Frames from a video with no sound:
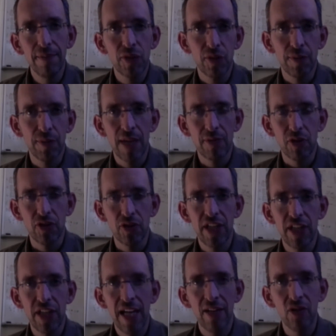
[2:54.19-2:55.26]
Sometimes they're
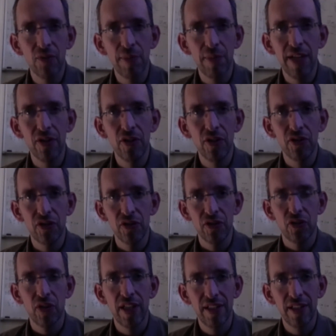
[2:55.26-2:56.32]
saddled by those,
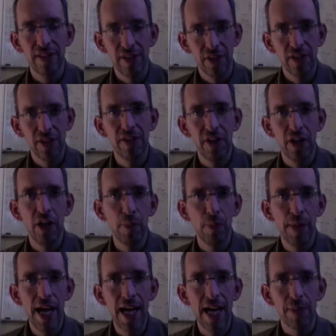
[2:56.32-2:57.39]
they're held
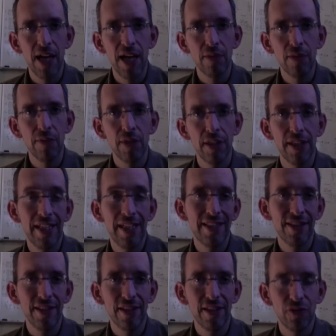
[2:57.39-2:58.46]
back by them,
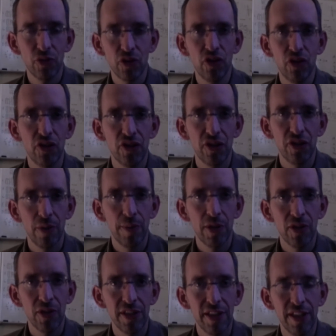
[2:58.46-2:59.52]
and it reduces their
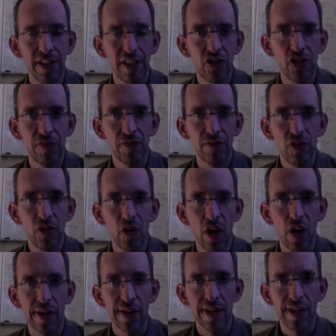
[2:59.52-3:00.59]
ability to shift to new
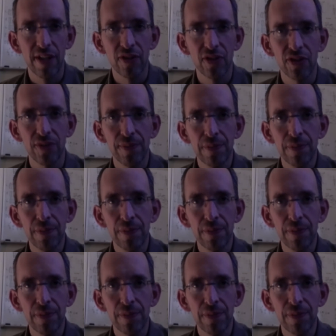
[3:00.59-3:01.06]
architectures.